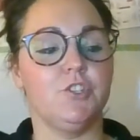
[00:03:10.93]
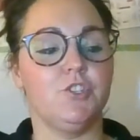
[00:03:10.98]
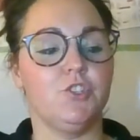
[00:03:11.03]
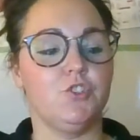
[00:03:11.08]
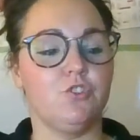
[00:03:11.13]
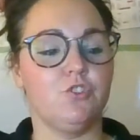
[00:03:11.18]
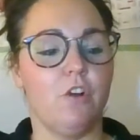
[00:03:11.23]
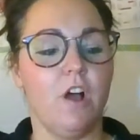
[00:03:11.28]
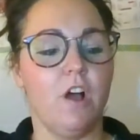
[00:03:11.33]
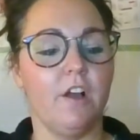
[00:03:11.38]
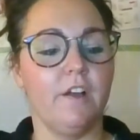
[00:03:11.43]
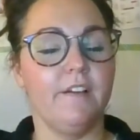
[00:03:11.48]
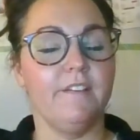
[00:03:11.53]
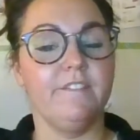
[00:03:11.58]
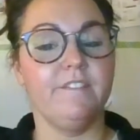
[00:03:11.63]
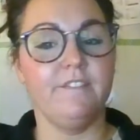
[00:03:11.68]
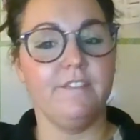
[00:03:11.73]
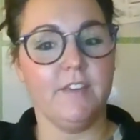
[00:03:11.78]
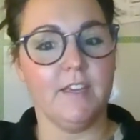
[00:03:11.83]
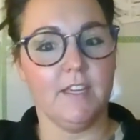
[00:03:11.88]
strong
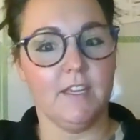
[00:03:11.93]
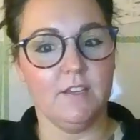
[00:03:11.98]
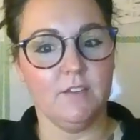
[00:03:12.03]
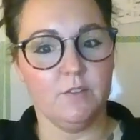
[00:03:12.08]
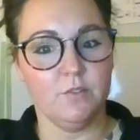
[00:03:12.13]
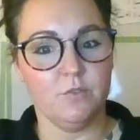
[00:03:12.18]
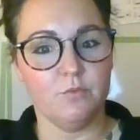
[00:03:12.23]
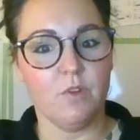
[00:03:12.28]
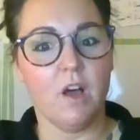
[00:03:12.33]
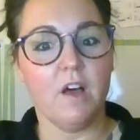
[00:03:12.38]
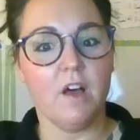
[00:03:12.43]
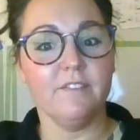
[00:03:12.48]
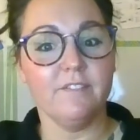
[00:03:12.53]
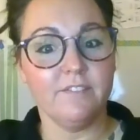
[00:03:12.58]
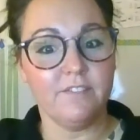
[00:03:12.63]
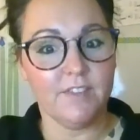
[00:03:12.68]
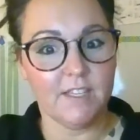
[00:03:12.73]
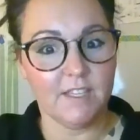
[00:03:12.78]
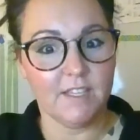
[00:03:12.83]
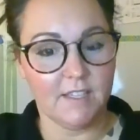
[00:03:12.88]
v,
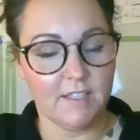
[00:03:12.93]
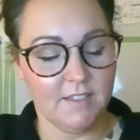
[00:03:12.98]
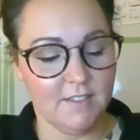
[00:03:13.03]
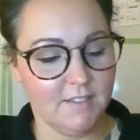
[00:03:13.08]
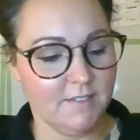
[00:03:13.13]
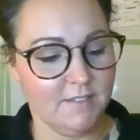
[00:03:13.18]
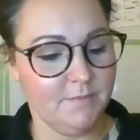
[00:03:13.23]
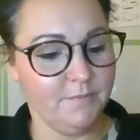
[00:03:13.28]
Ravi.